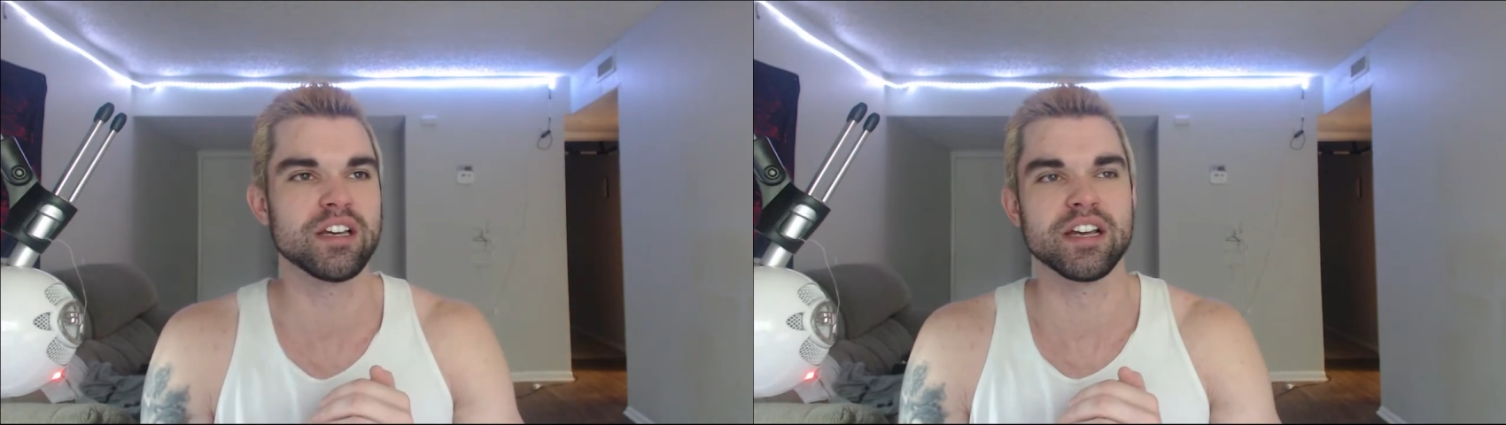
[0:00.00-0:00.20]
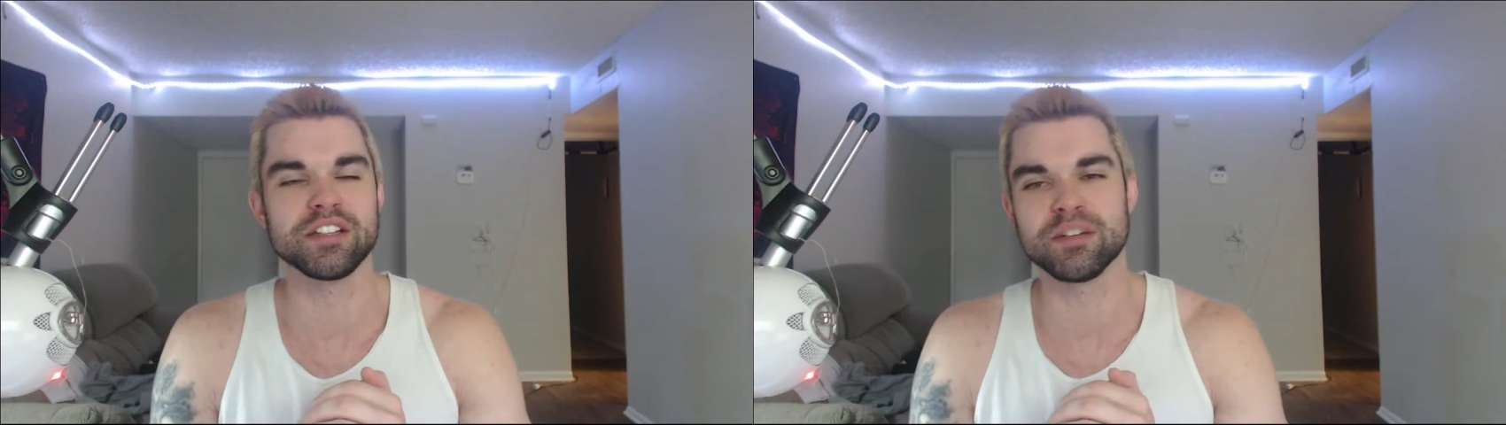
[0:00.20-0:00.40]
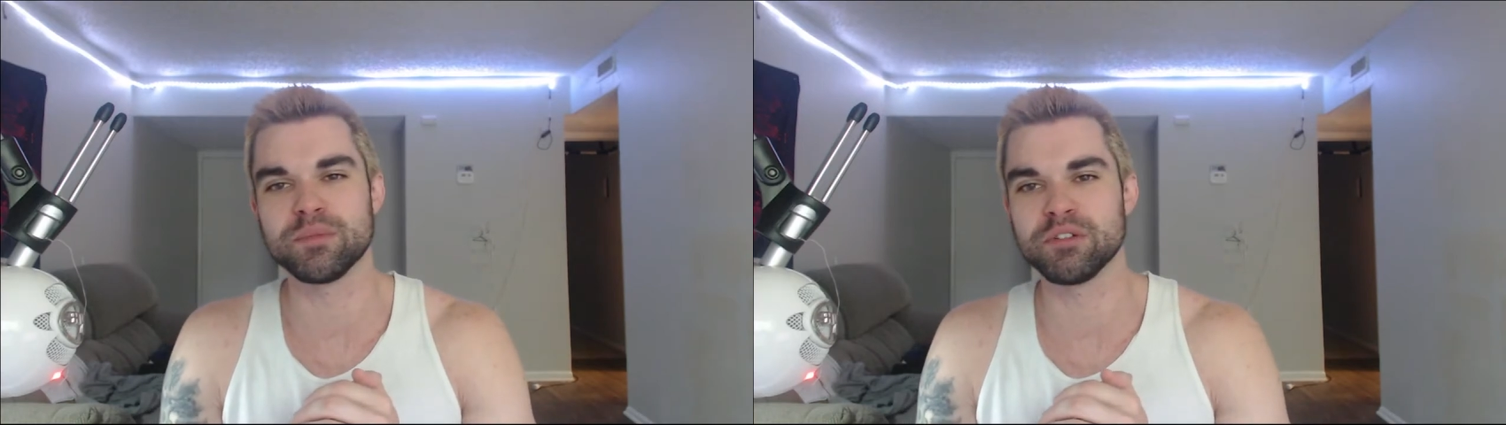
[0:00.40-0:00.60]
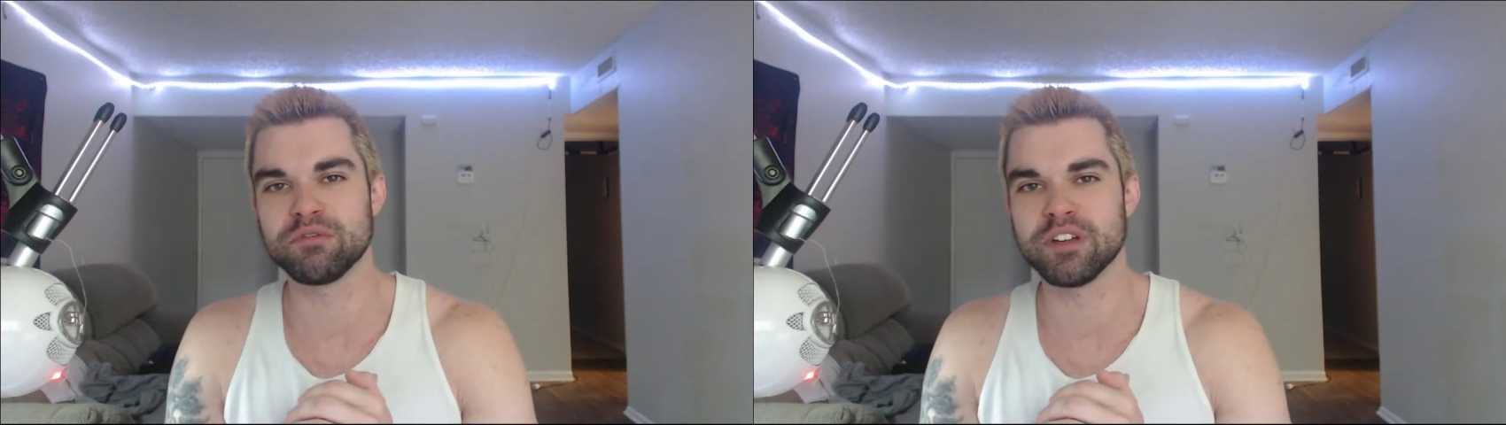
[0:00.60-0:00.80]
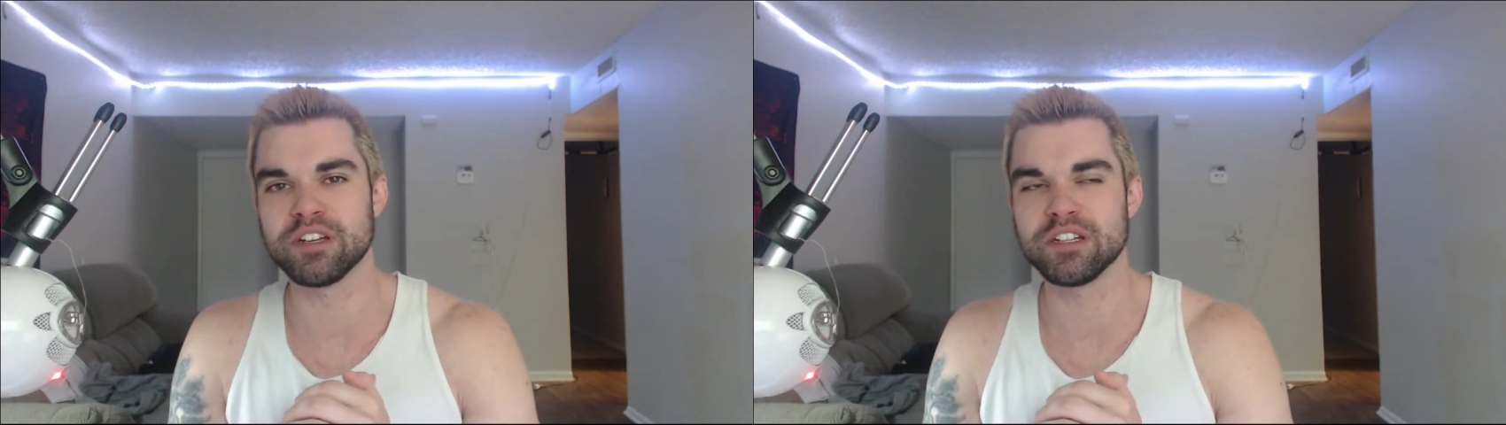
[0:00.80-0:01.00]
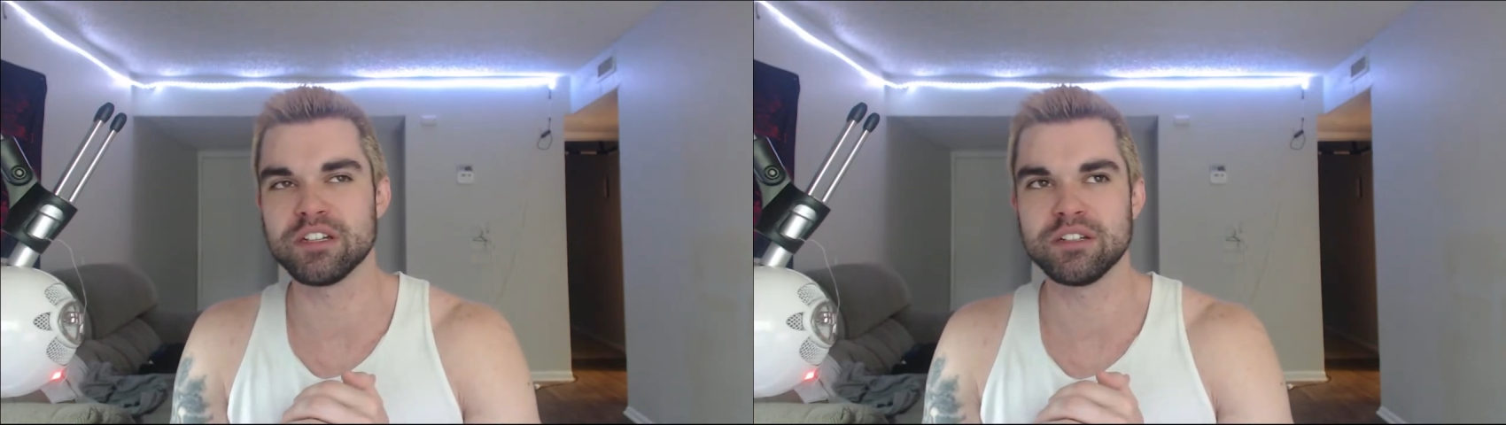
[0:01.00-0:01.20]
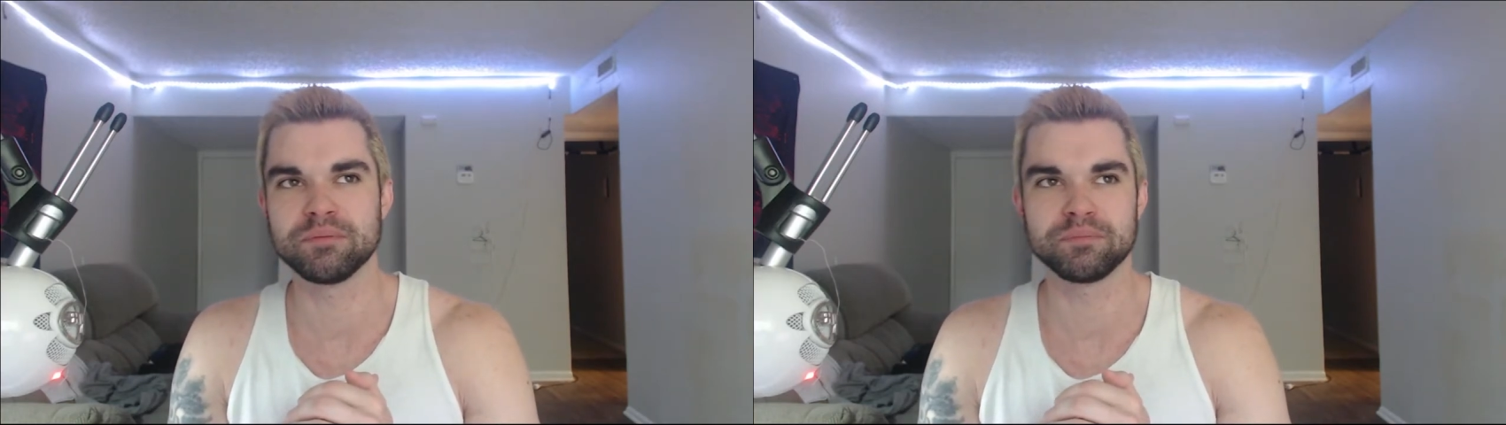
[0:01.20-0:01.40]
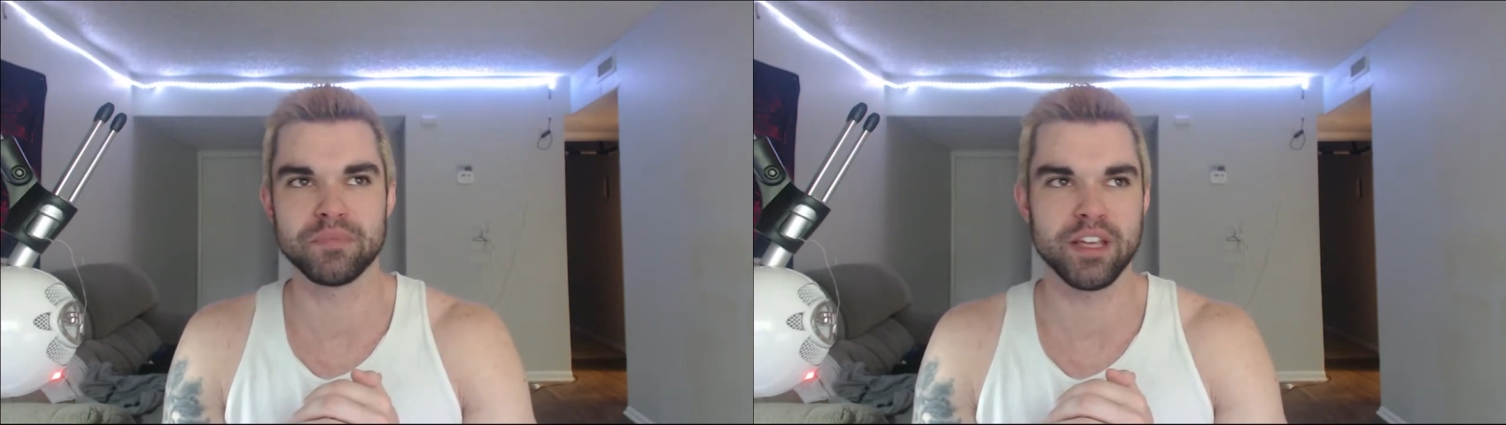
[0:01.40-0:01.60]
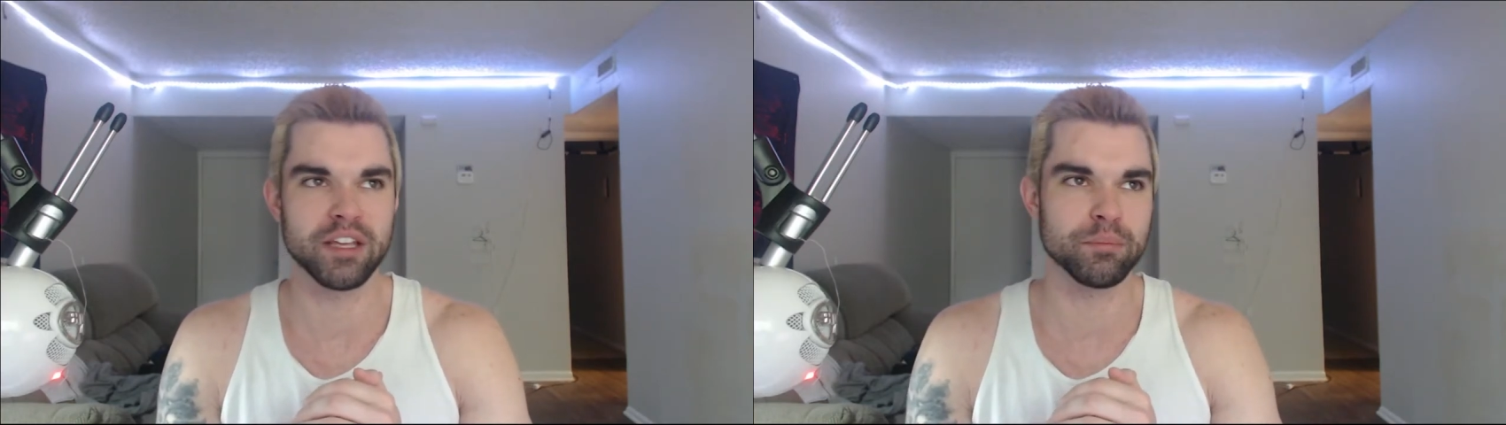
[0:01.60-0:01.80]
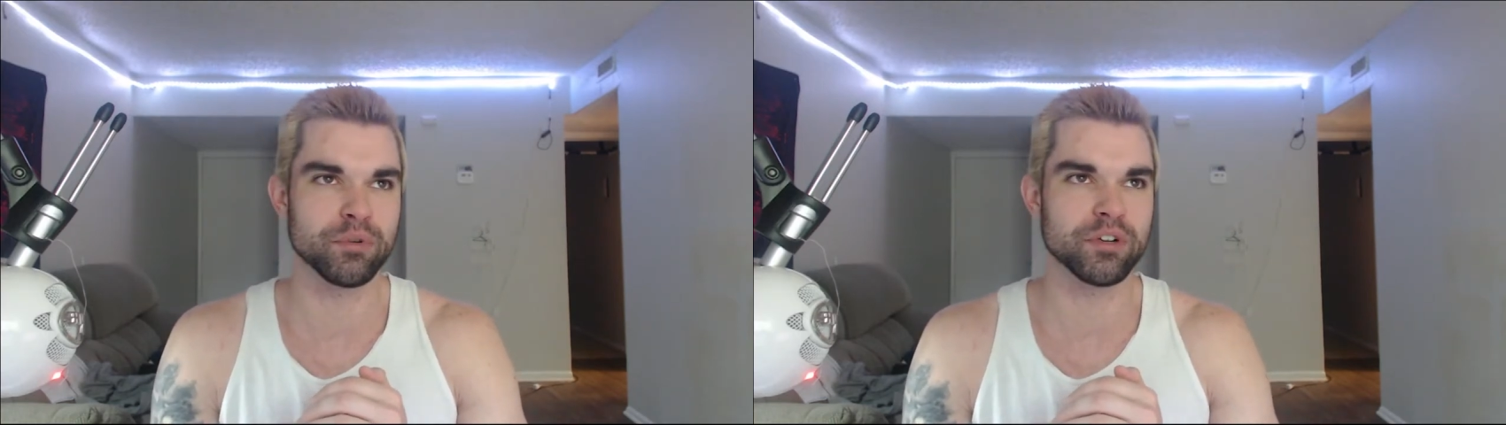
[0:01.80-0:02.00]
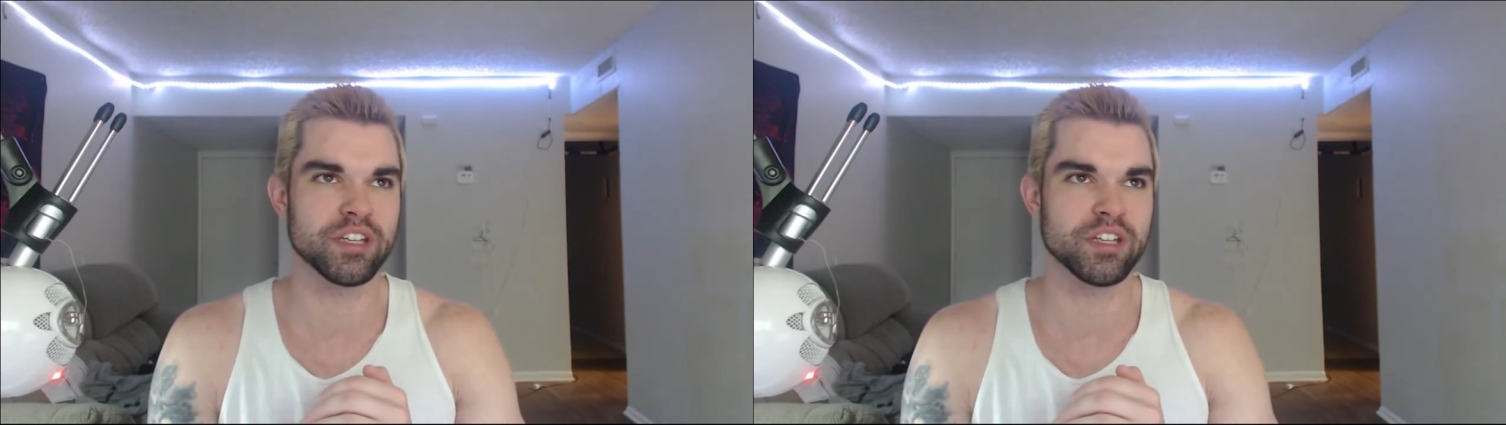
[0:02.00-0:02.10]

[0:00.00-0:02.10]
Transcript: and someone defended, and the board